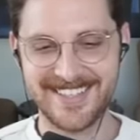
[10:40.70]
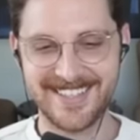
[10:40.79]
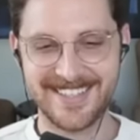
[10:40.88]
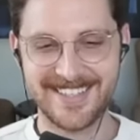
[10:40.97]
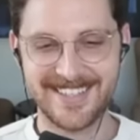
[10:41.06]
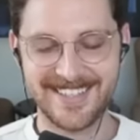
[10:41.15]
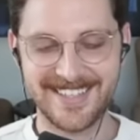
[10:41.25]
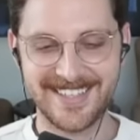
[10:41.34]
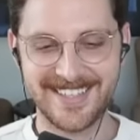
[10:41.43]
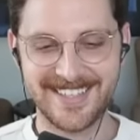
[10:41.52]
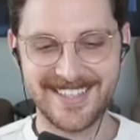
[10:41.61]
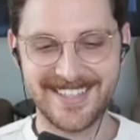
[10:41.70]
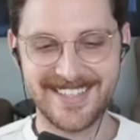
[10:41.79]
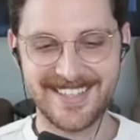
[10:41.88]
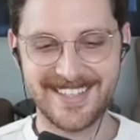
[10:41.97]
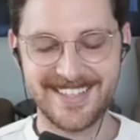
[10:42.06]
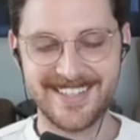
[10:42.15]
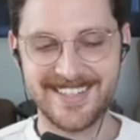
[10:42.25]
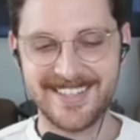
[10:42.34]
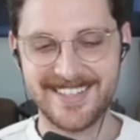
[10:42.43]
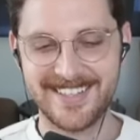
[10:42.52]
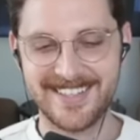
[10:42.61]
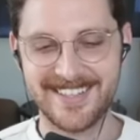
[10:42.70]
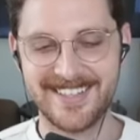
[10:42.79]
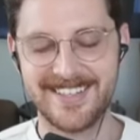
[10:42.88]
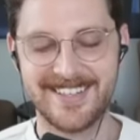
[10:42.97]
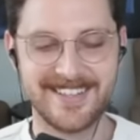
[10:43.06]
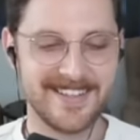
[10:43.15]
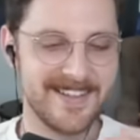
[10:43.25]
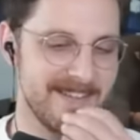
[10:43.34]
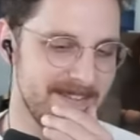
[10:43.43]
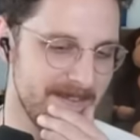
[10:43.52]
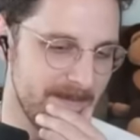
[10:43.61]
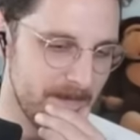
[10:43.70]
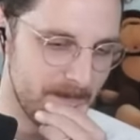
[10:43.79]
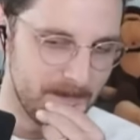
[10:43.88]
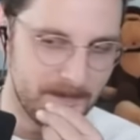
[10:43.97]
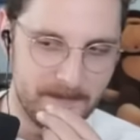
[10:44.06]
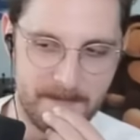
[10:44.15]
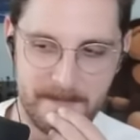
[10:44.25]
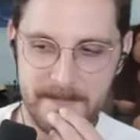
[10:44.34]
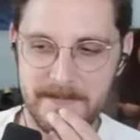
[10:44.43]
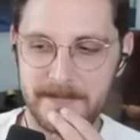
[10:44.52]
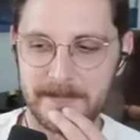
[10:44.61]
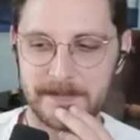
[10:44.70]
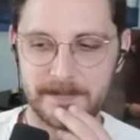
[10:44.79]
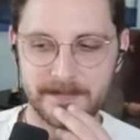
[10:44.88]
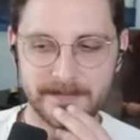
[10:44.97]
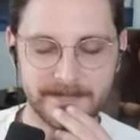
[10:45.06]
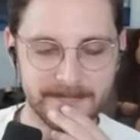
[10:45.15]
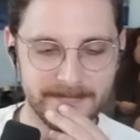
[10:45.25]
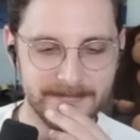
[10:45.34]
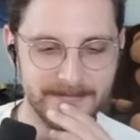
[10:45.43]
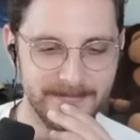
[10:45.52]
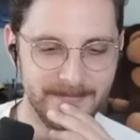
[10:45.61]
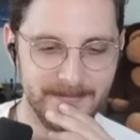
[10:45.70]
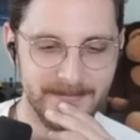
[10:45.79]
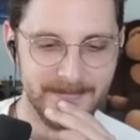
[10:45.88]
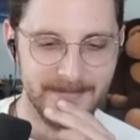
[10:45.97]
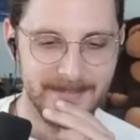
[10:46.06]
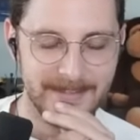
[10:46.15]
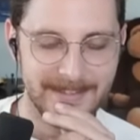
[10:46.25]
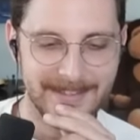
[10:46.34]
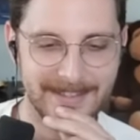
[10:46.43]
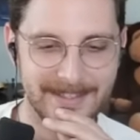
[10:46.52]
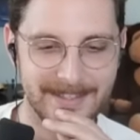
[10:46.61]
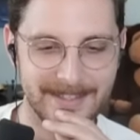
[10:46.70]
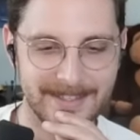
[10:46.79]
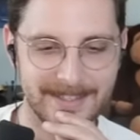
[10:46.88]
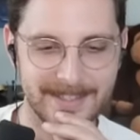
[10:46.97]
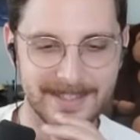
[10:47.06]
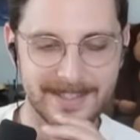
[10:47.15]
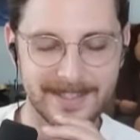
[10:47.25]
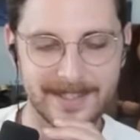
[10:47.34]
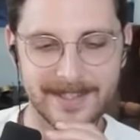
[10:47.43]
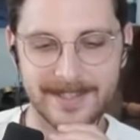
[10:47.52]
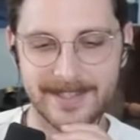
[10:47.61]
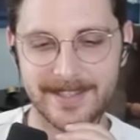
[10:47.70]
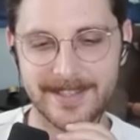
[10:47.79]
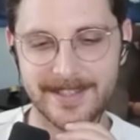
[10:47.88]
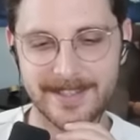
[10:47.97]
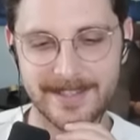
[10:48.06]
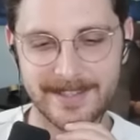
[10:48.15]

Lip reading: (silent)